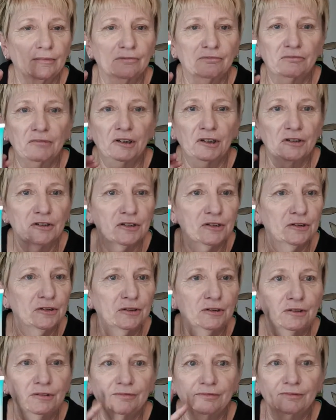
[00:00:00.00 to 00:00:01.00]
one or
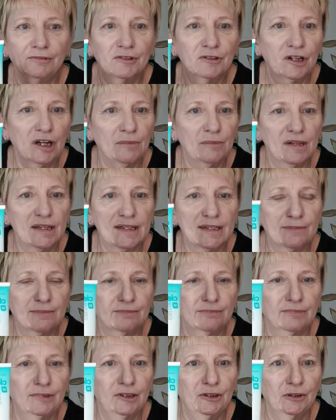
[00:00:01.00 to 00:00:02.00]
two treatments,
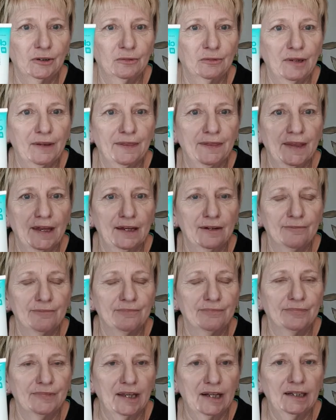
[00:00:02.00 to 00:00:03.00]
you know, with
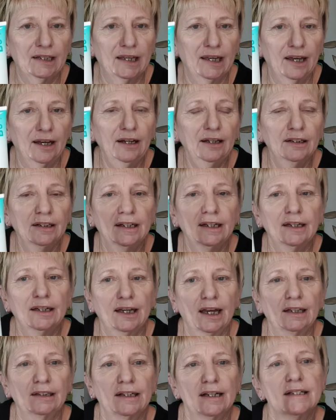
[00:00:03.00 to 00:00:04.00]
the Clear,
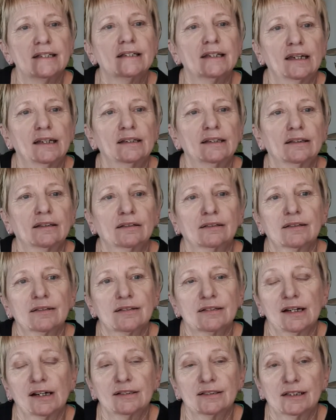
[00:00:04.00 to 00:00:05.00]
and their skin
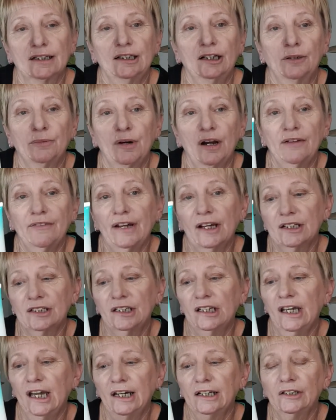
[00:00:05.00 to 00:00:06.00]
starts to clear up. I've
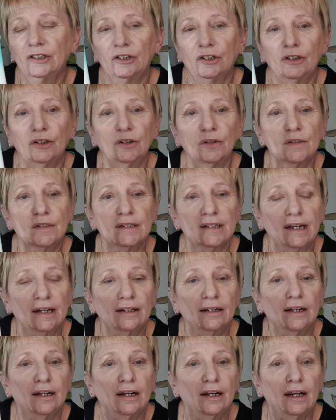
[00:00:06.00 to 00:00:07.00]
actually had girls
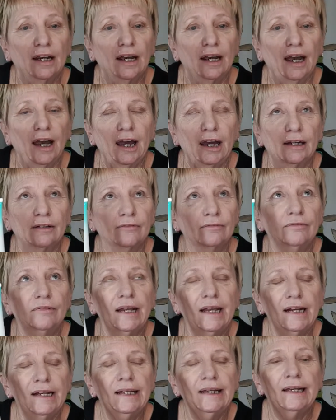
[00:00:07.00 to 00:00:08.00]
that had
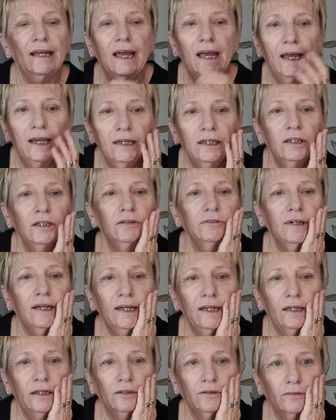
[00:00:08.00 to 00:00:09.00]
really
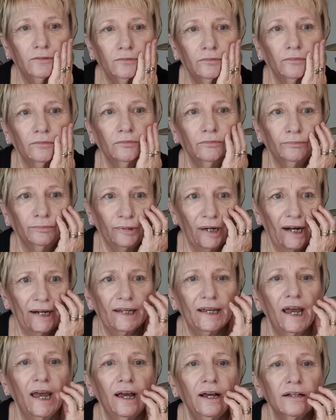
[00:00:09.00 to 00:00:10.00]
angry
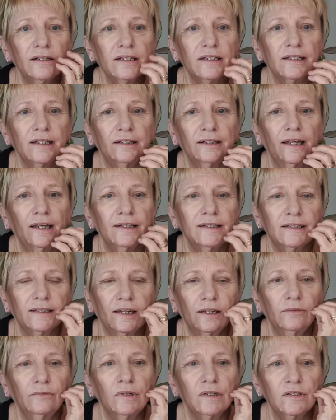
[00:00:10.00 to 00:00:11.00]
breakouts, and their
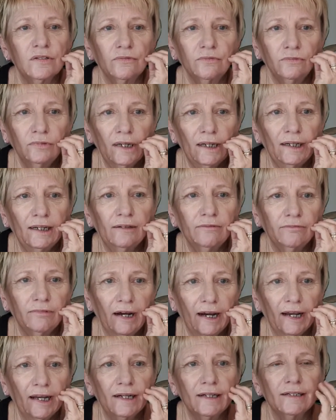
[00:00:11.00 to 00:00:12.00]
skin was really
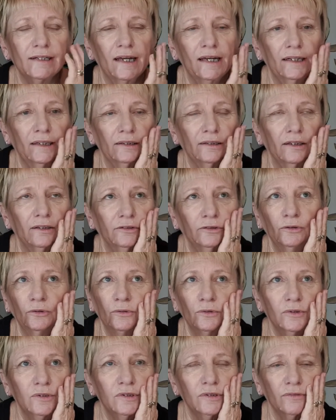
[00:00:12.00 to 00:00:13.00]
red and
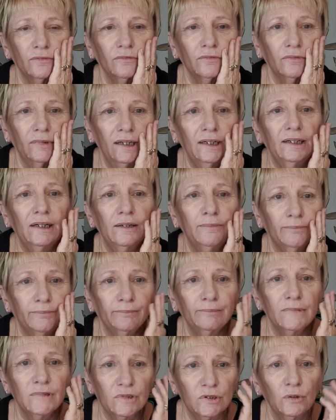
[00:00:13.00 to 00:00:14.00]
looked really
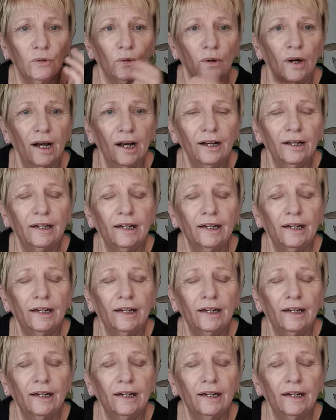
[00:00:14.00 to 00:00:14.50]
sore,